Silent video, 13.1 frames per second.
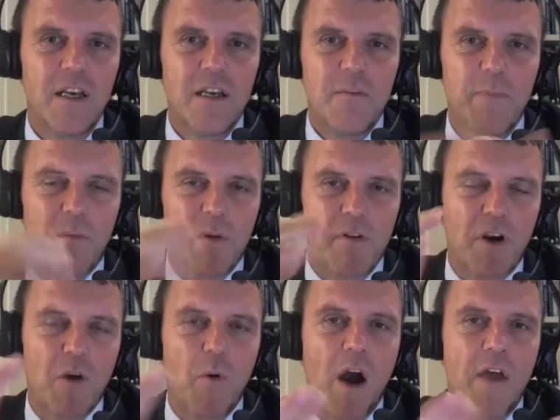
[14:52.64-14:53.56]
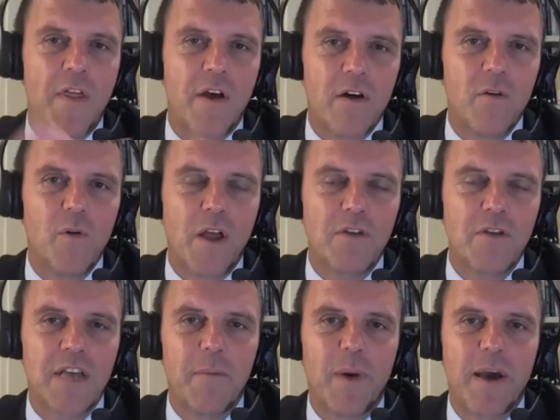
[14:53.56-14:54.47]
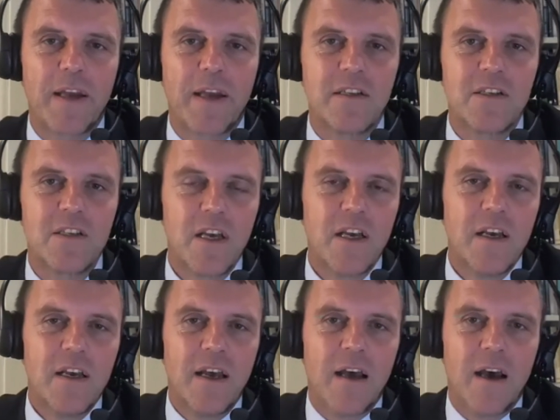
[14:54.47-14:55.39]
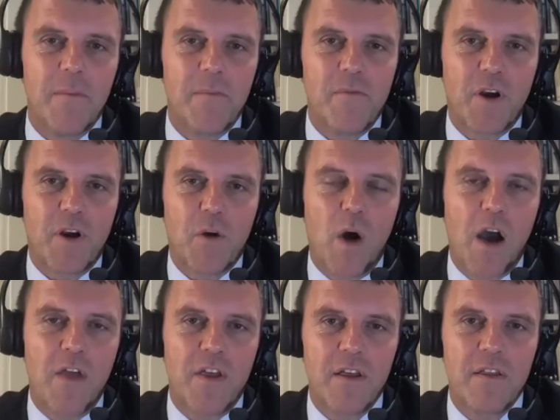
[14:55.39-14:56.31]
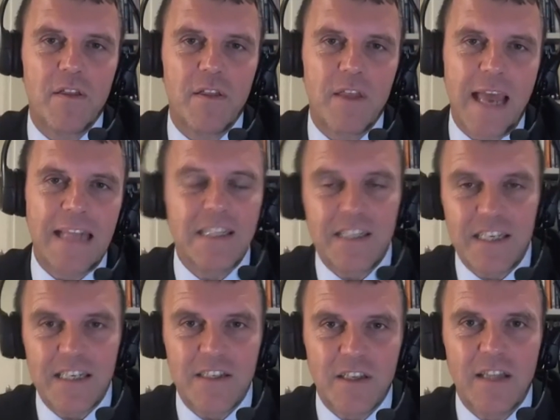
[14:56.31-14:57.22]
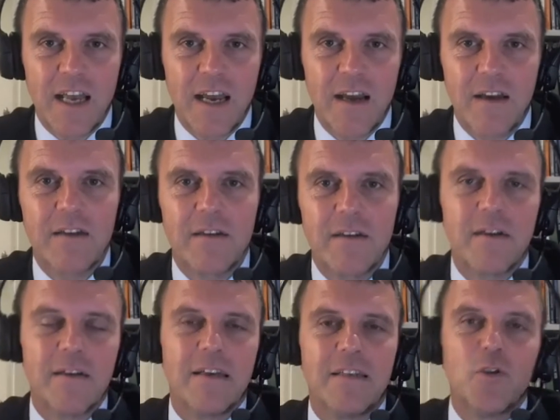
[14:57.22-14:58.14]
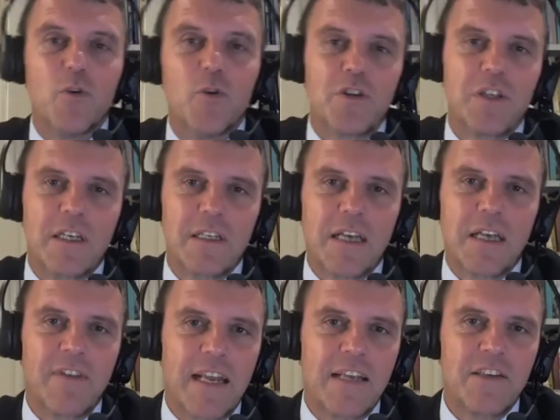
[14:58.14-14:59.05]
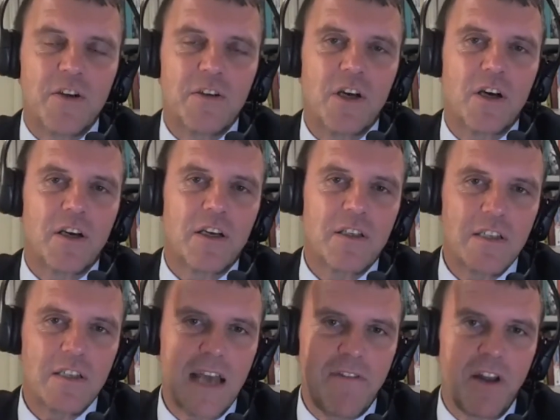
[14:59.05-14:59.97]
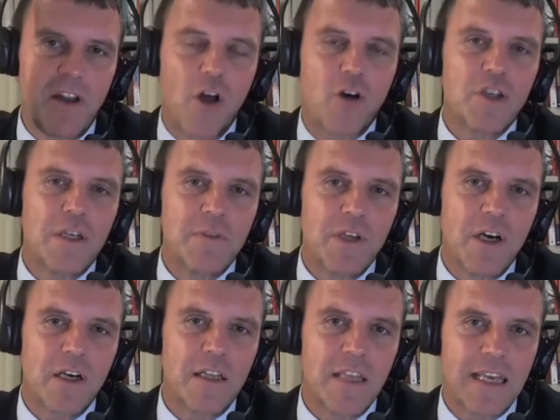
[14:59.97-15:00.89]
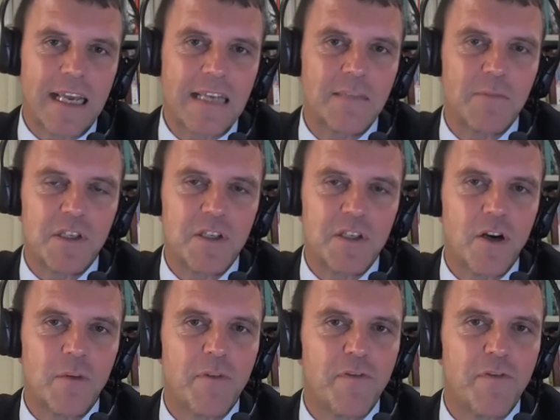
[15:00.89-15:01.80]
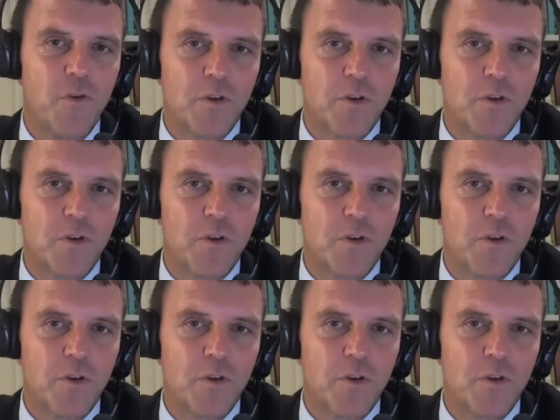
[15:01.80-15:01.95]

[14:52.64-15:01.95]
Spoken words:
but we require that all those campaigns require that the entities that they're endorsing as having net zero targets have a long-term target that gets them to zero before